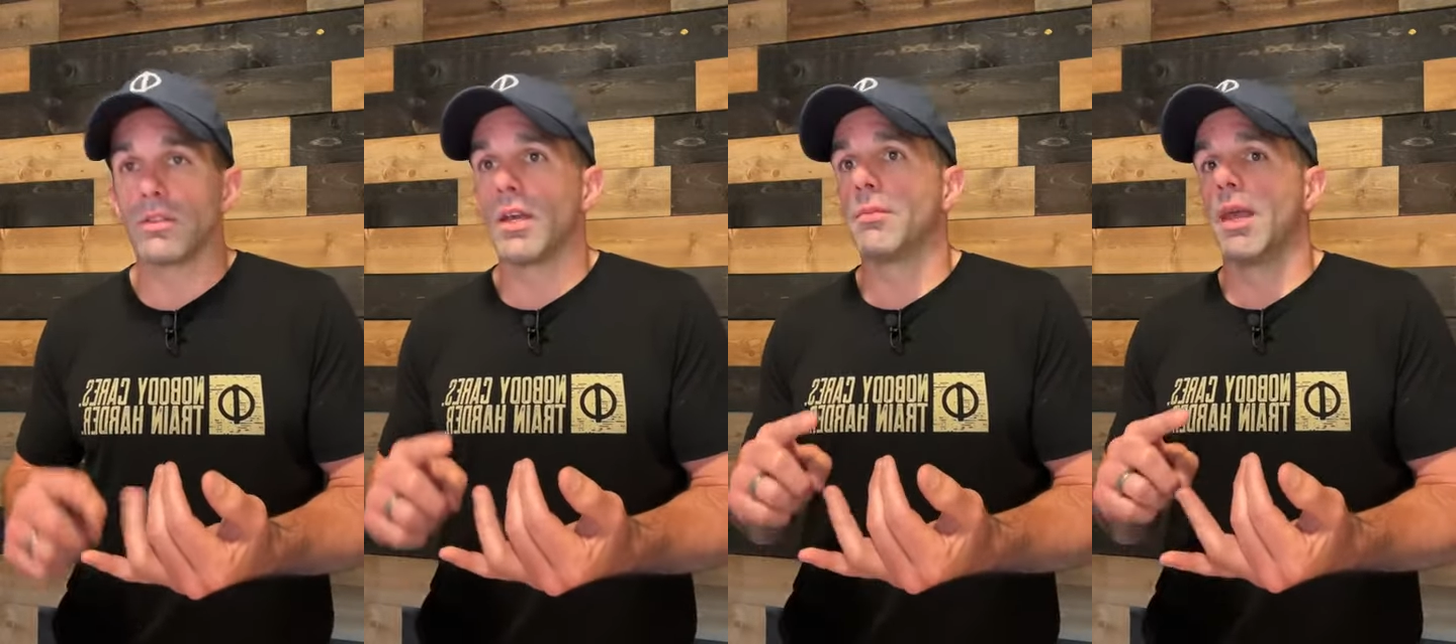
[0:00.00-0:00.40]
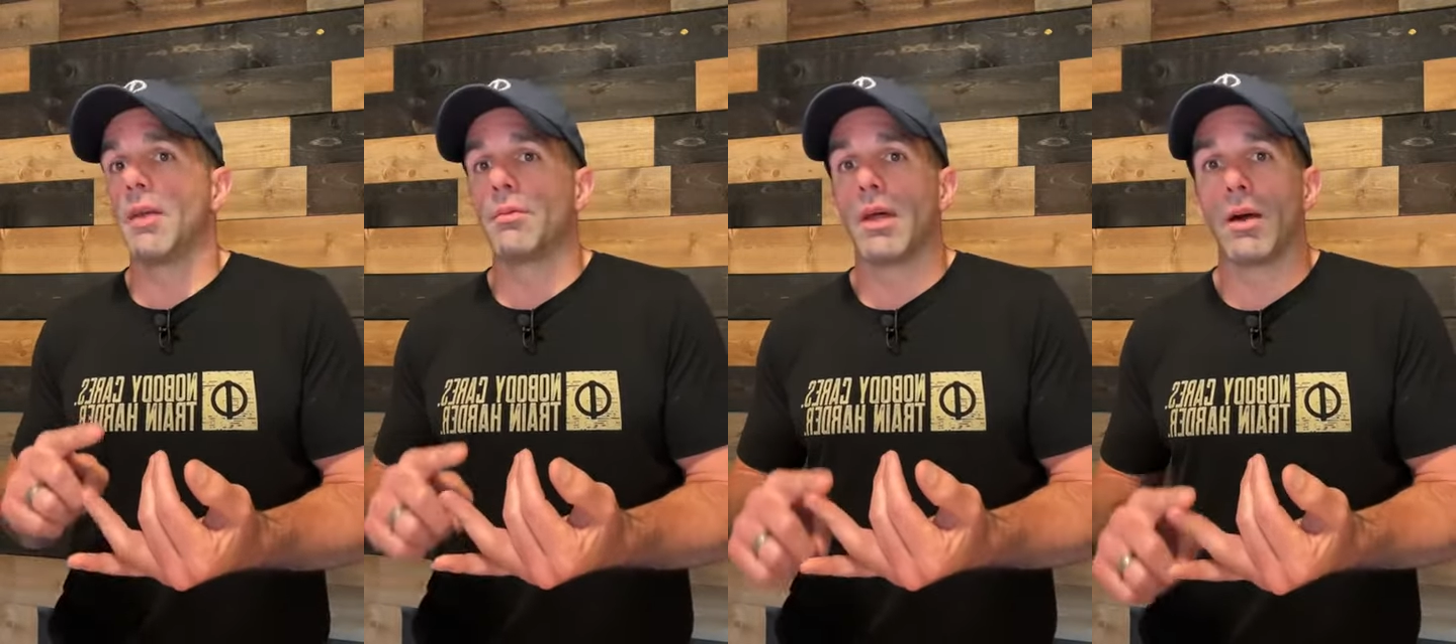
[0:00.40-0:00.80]
the same
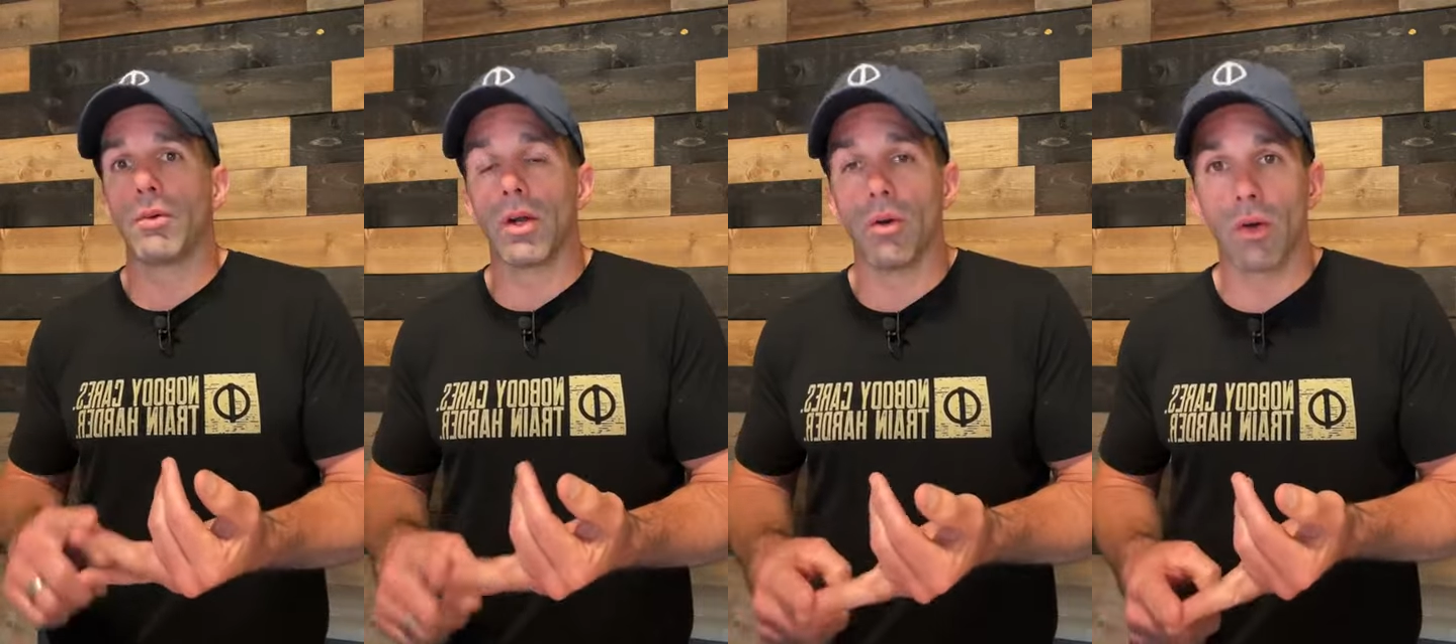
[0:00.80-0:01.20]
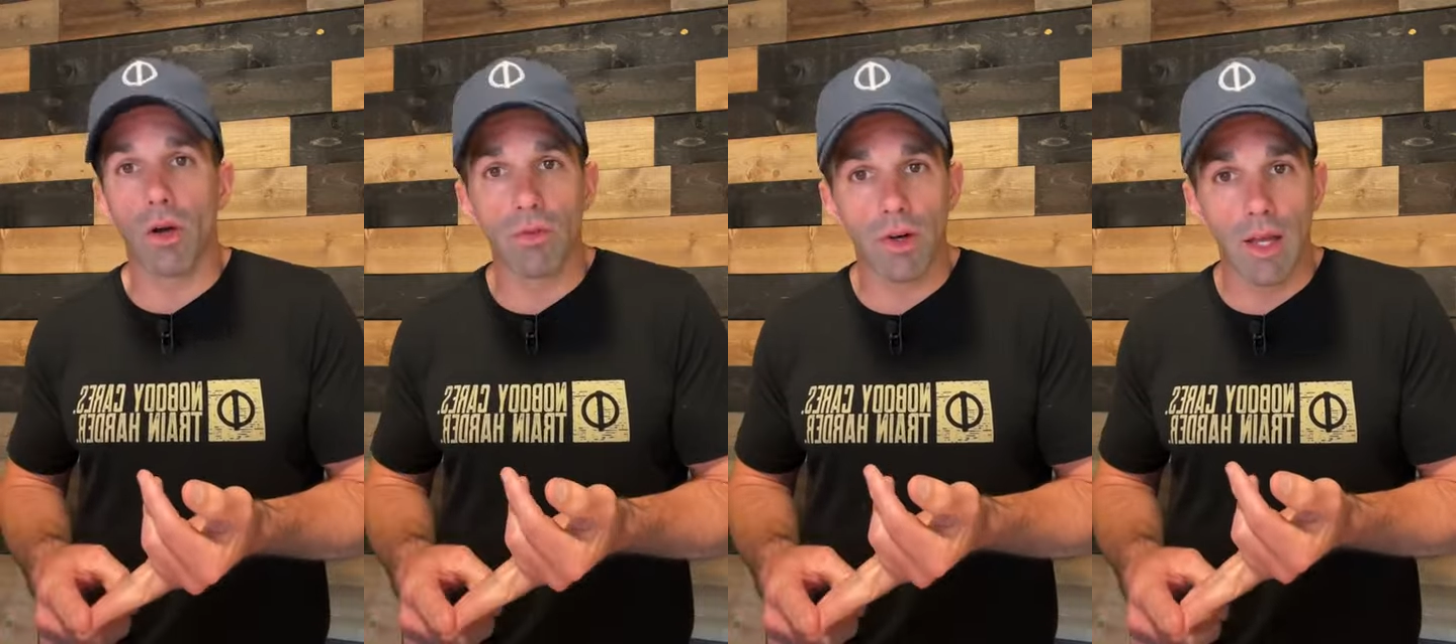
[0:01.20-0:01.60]
game with how we're
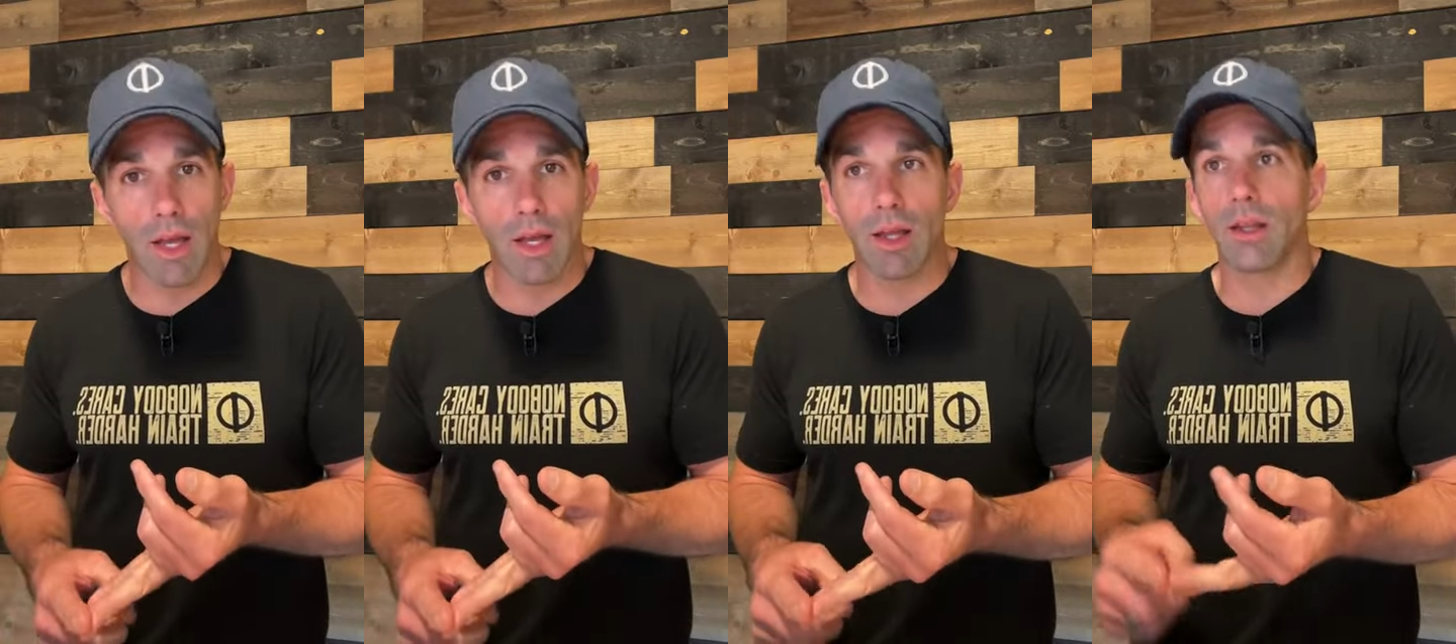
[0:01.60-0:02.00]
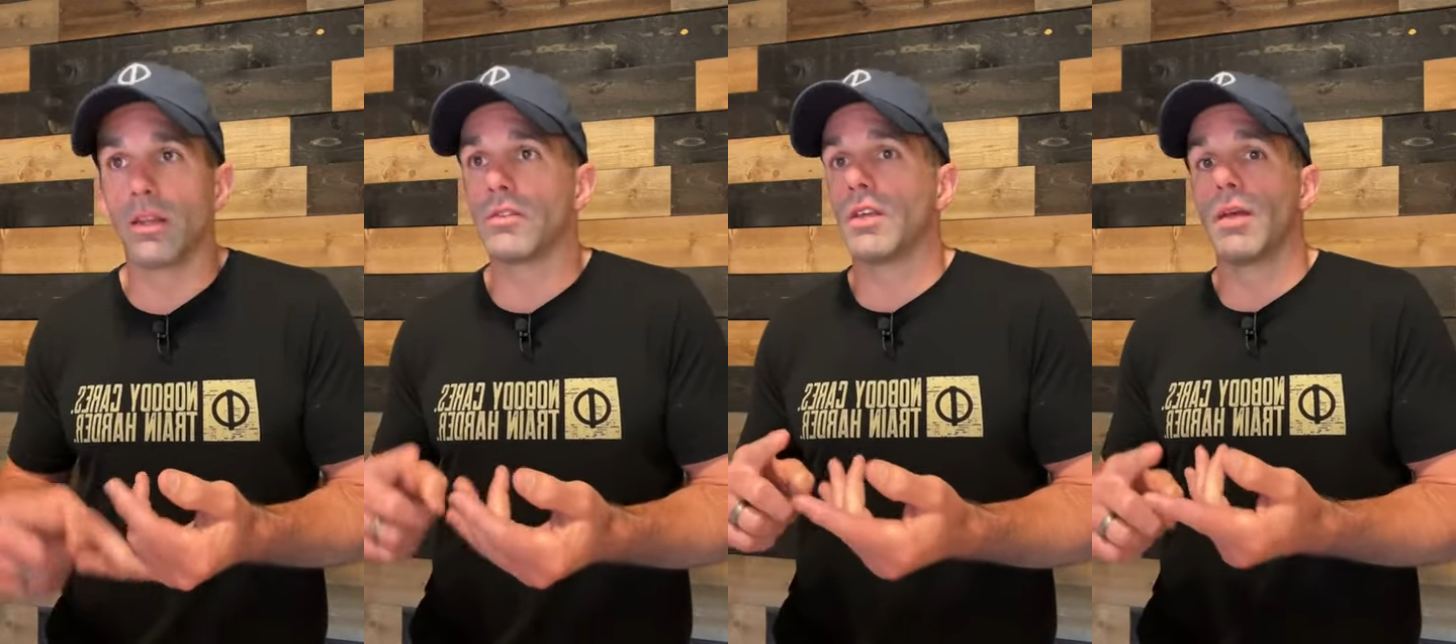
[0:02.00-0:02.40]
going
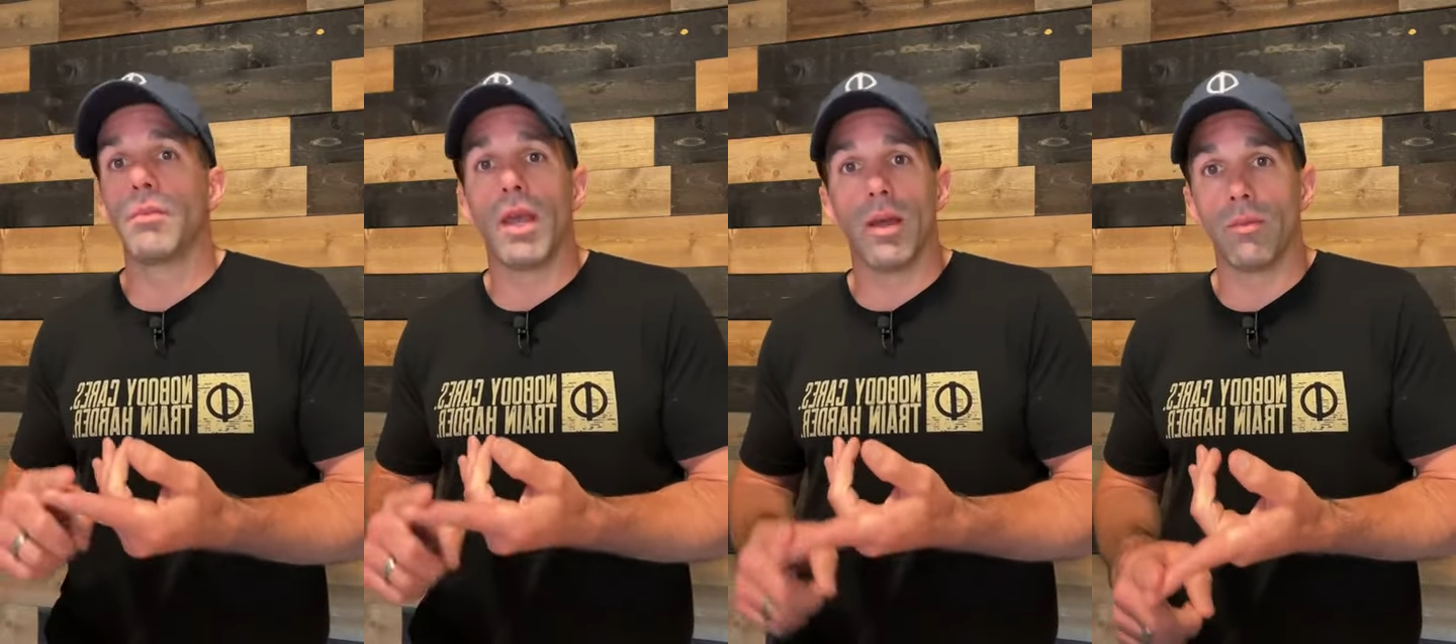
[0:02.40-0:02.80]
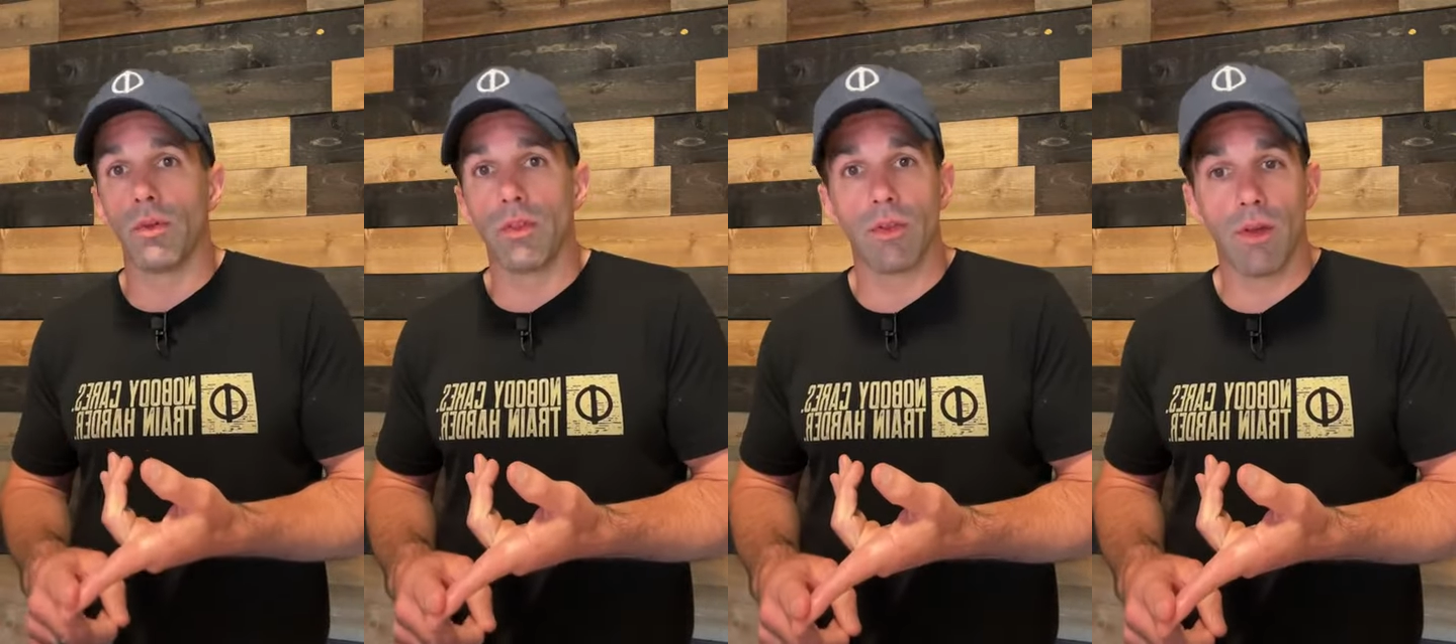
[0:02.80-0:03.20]
overhead, the same game
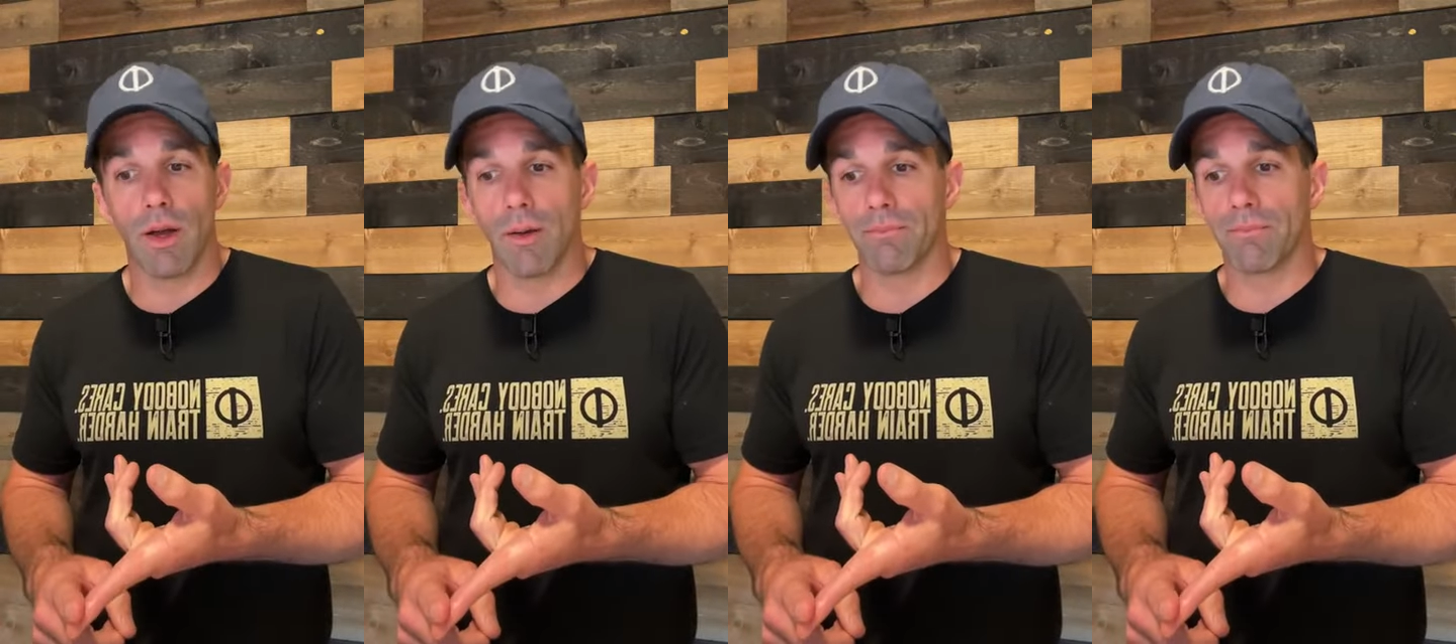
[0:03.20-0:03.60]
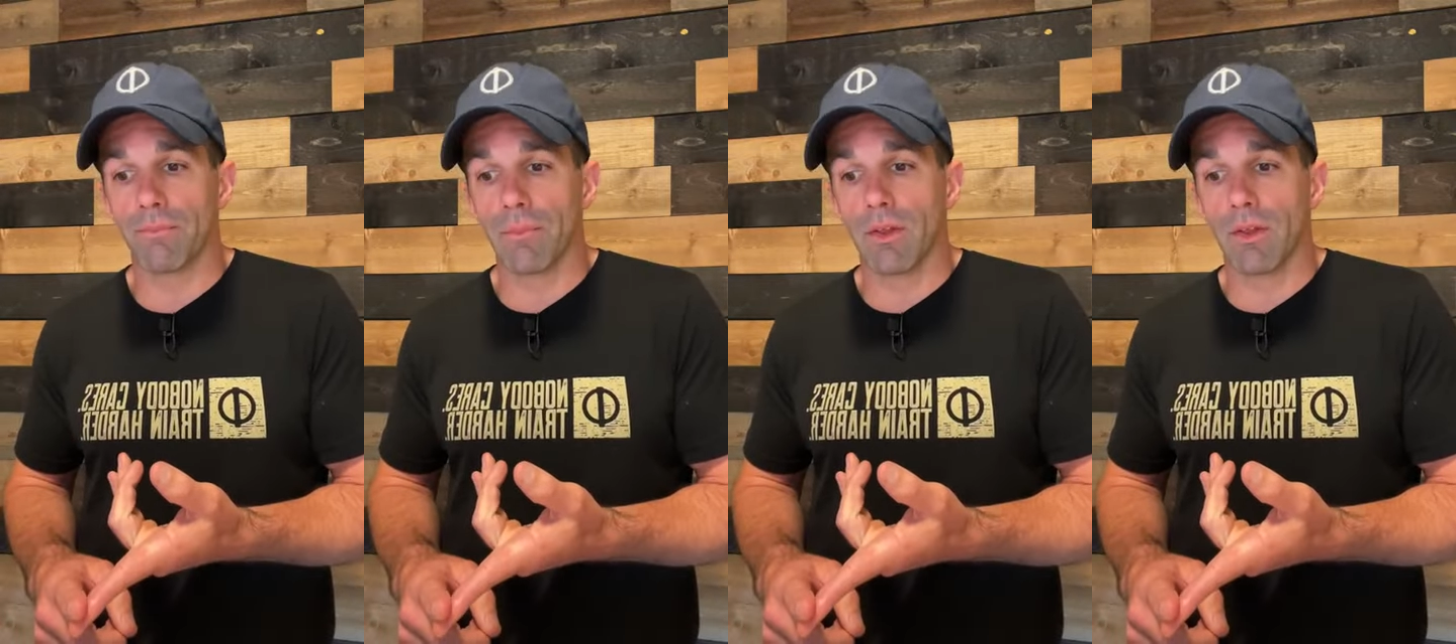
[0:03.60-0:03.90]
with um,